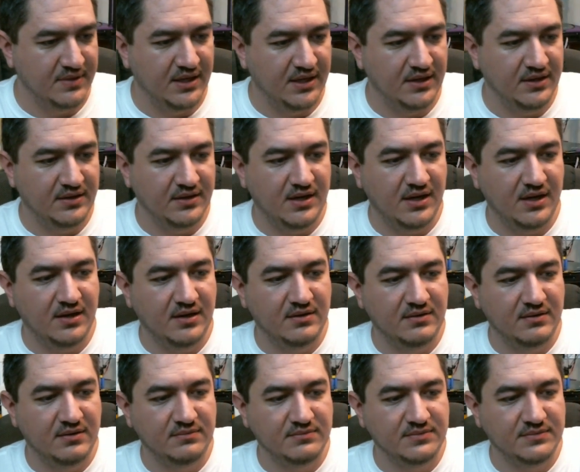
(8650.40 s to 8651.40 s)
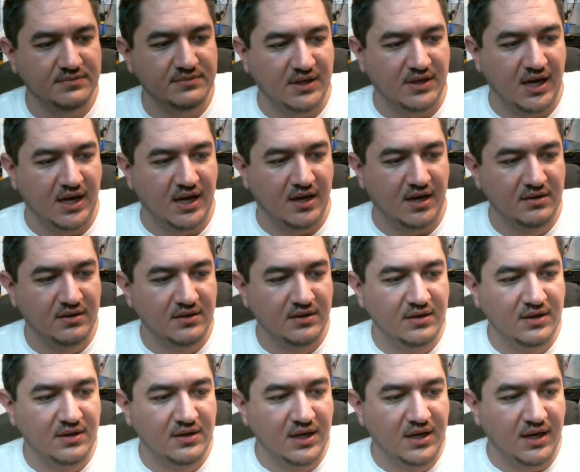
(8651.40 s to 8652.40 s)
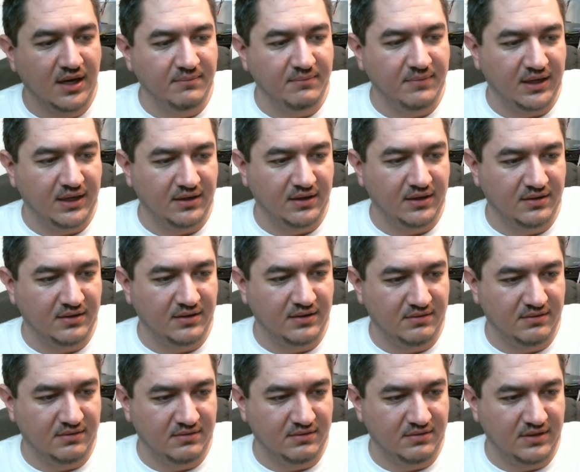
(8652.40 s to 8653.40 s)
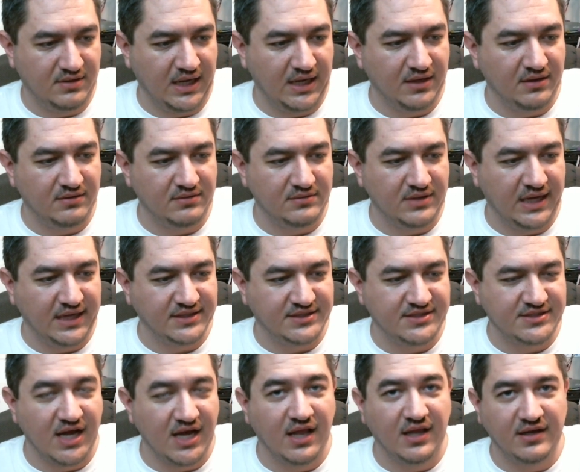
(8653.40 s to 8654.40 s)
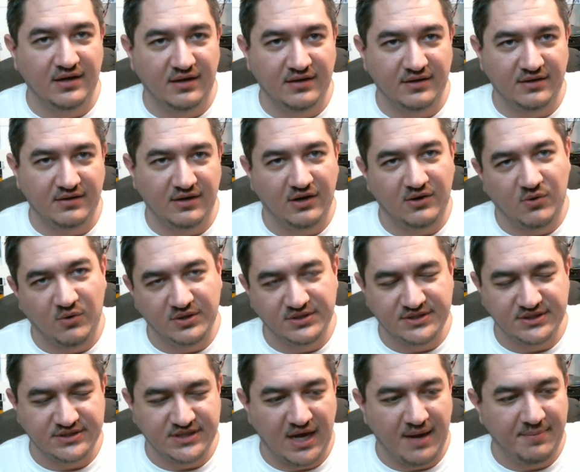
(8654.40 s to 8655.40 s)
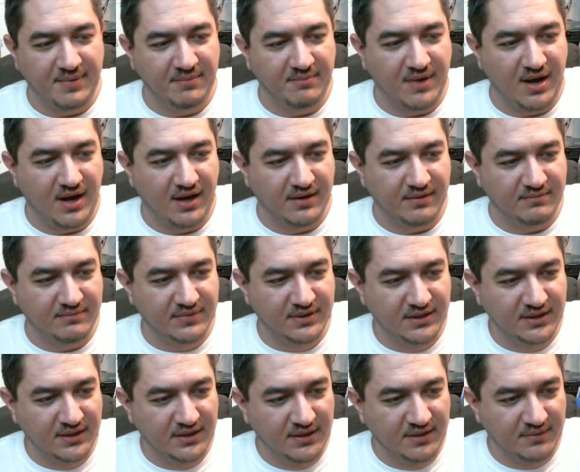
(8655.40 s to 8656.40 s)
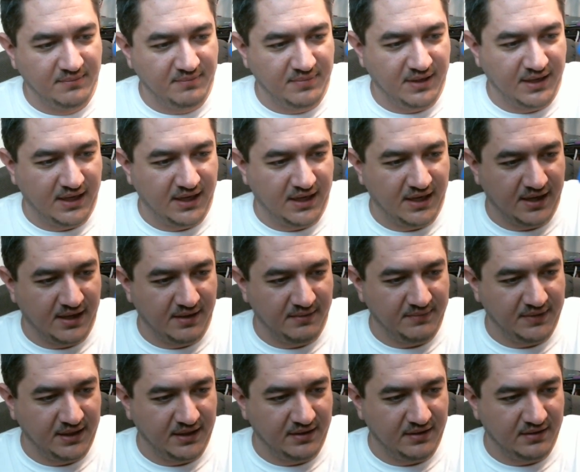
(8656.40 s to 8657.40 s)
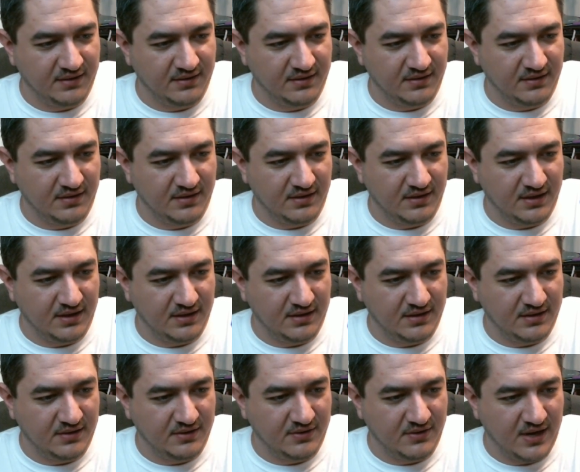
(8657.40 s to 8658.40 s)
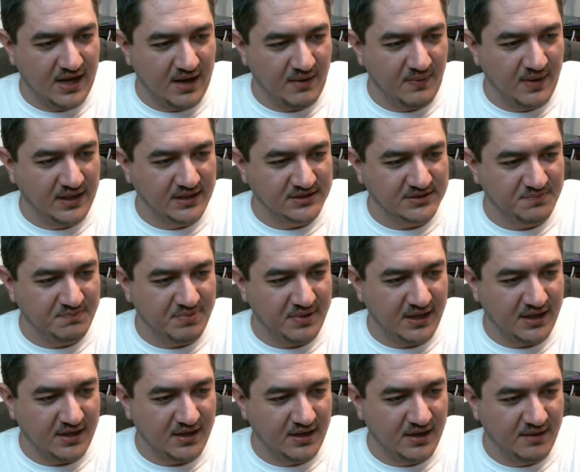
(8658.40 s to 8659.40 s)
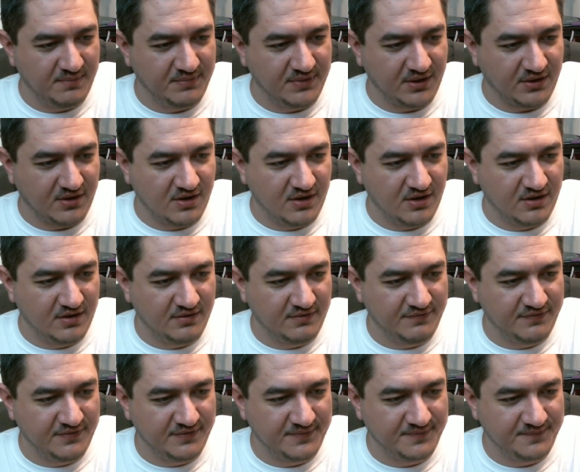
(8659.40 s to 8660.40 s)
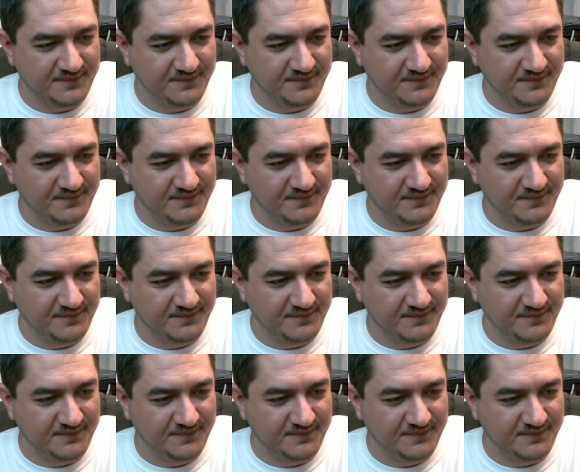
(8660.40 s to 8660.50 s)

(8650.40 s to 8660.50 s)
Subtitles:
main cam. So yeah, I mean, it's solid on the, of course, the top and bottom, but I mean, I don't know how well it's picking up the curve,